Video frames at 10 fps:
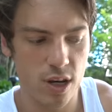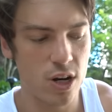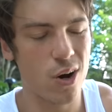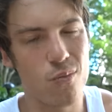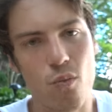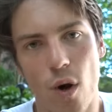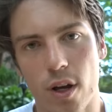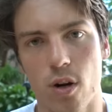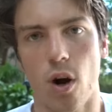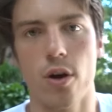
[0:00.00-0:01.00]
And you know, one
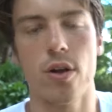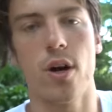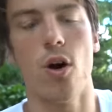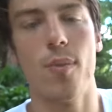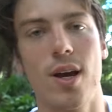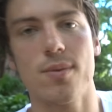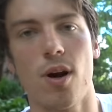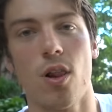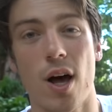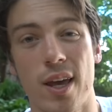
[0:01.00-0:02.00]
could argue that, oh, because I'm
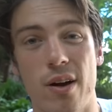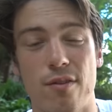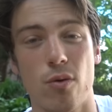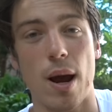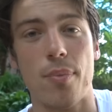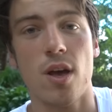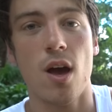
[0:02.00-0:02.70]
not locking out every rep,